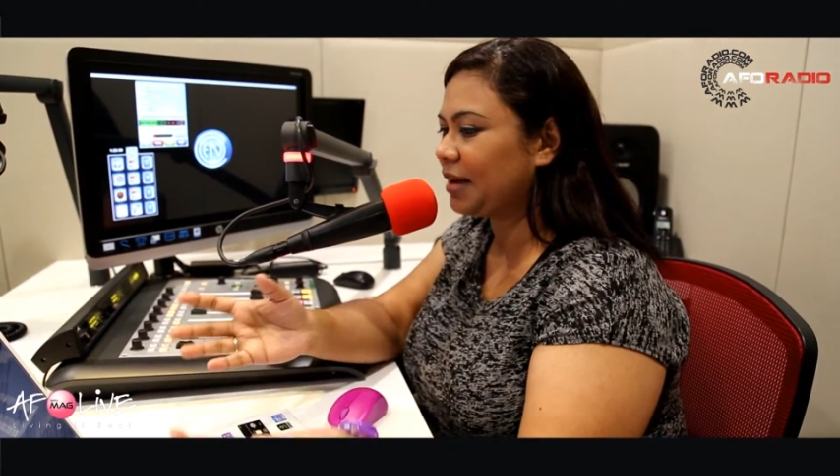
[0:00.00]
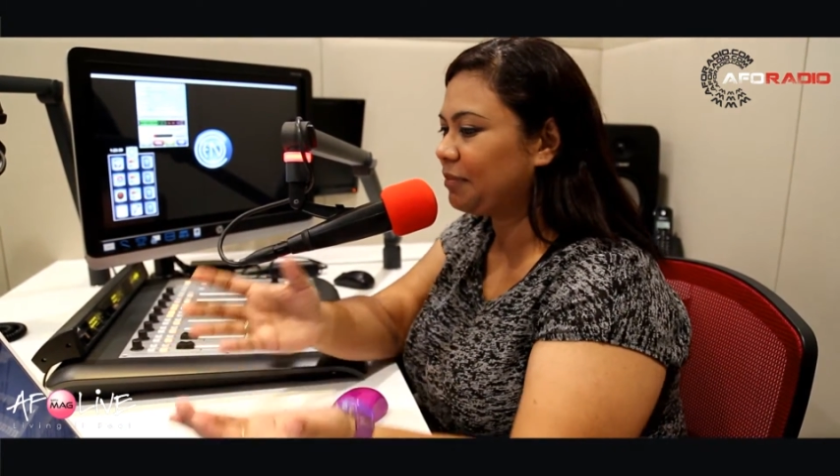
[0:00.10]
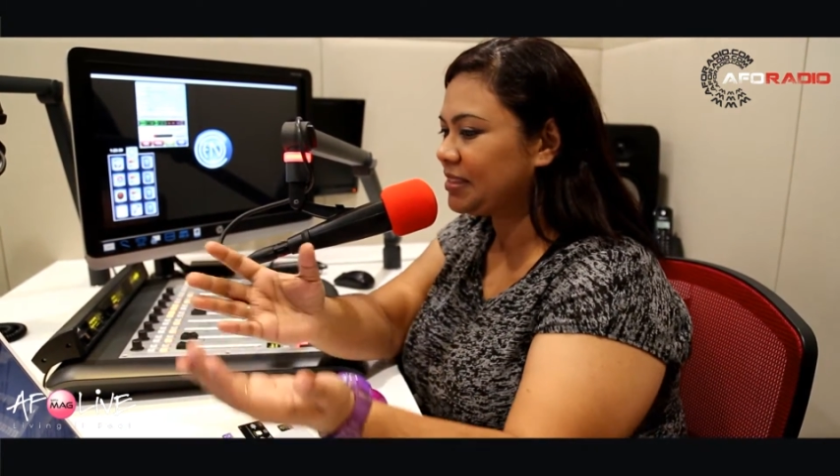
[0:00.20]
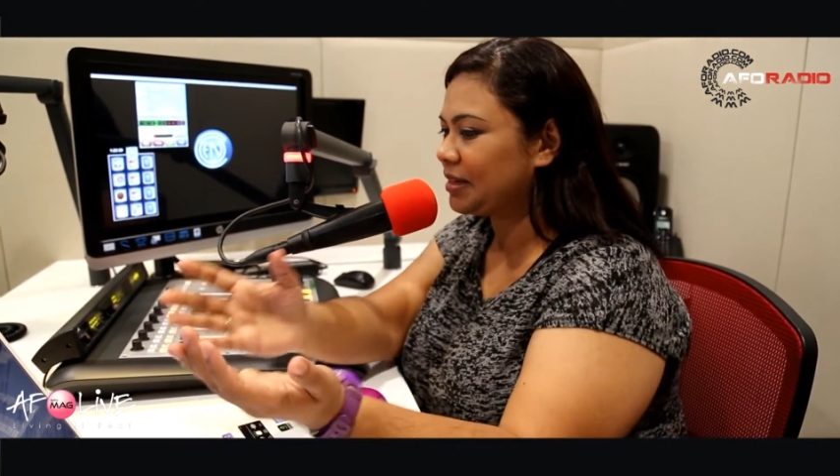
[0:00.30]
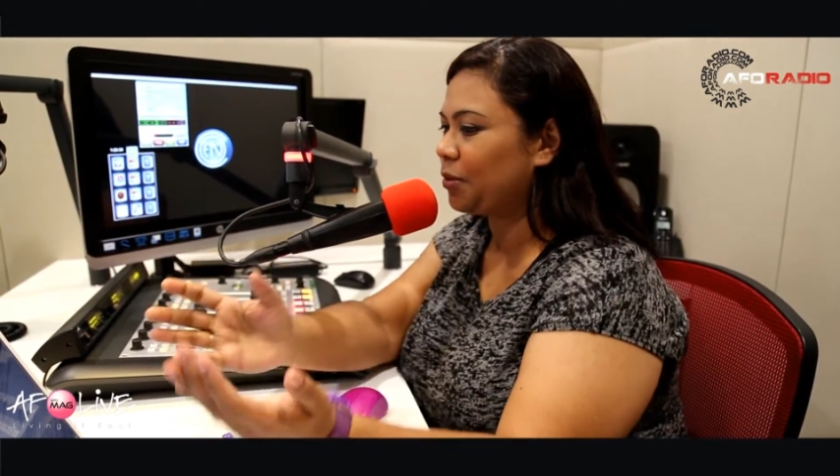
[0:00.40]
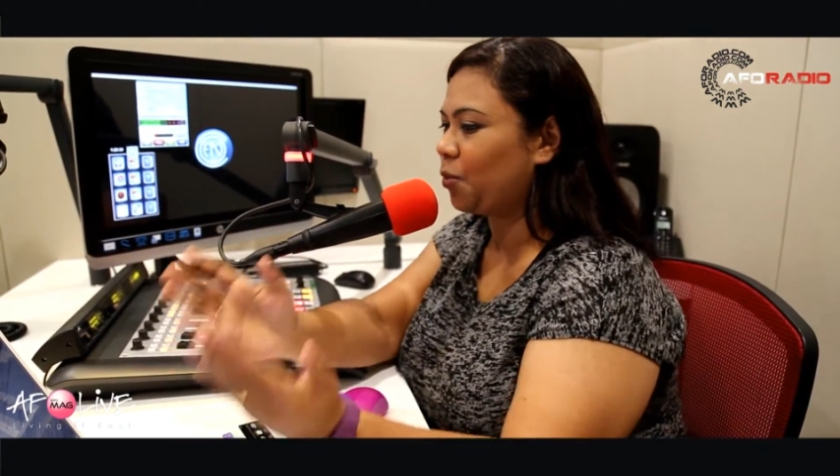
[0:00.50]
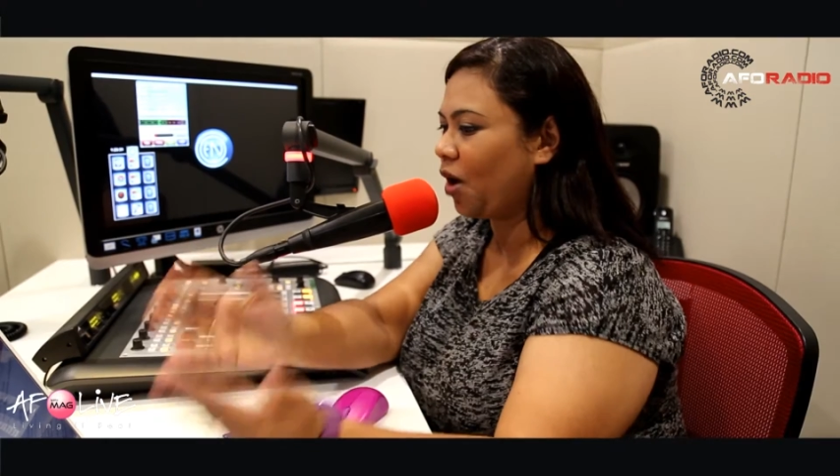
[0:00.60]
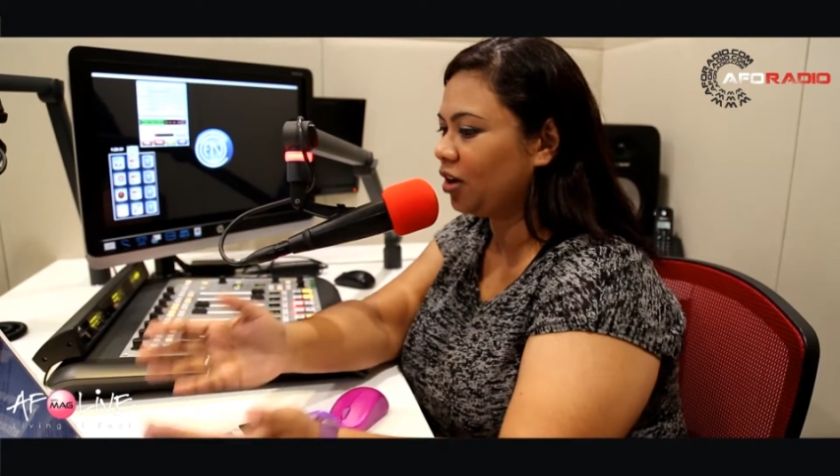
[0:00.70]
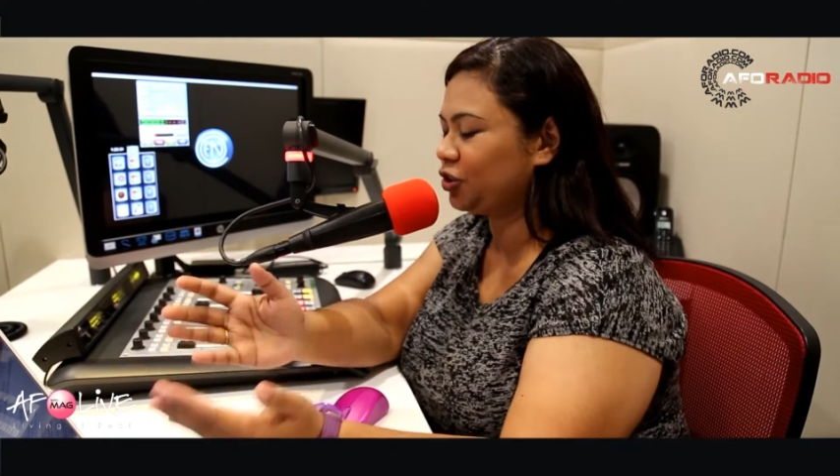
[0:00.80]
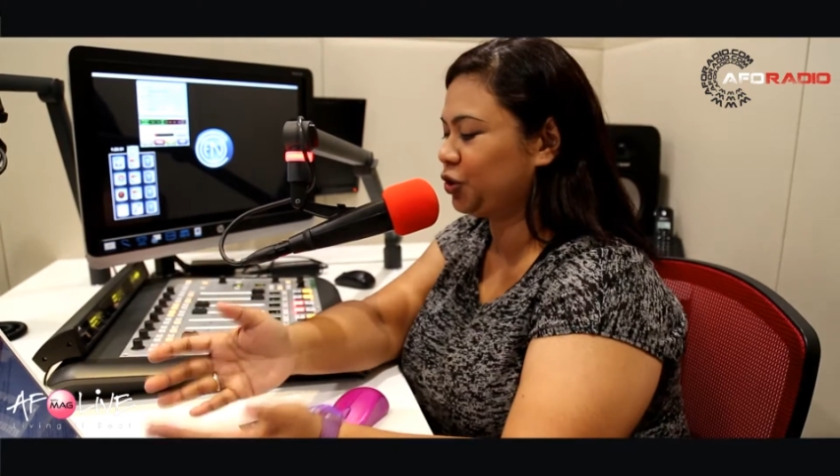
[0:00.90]
than Mr.
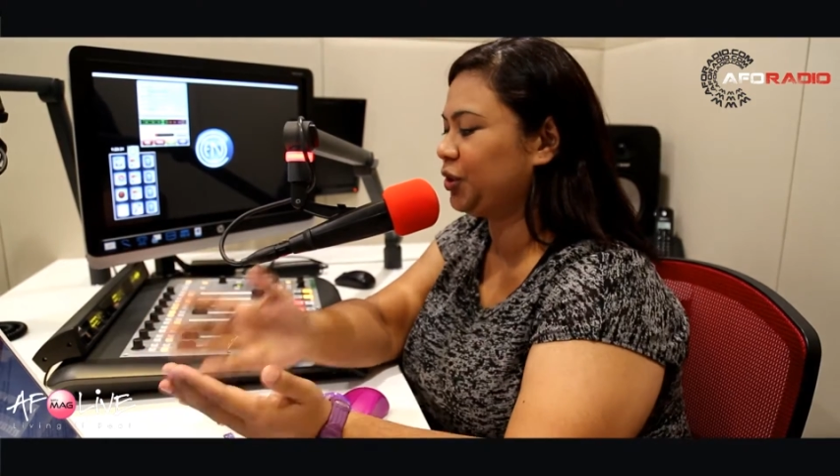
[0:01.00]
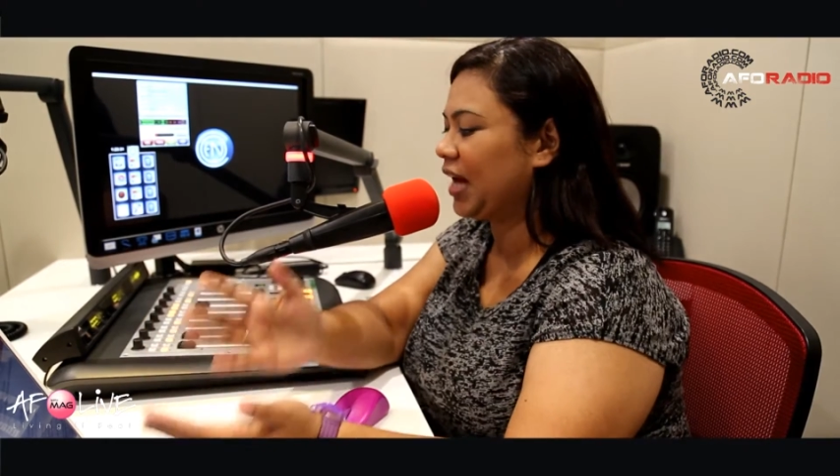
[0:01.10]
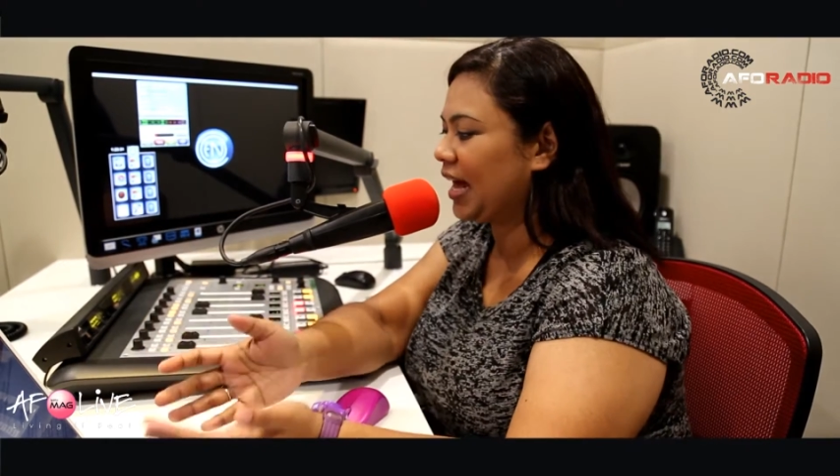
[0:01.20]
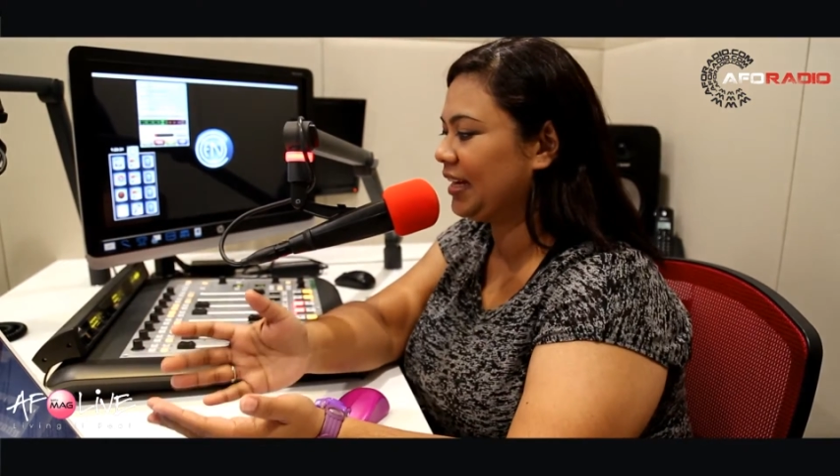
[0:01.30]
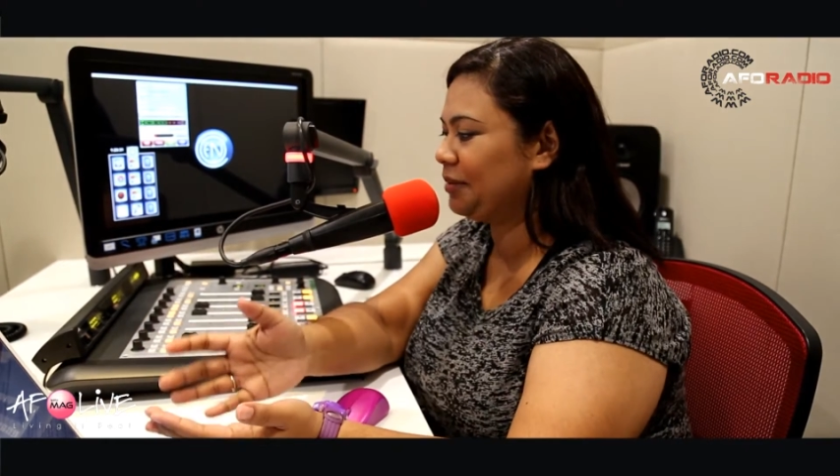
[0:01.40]
Wong Choon Hann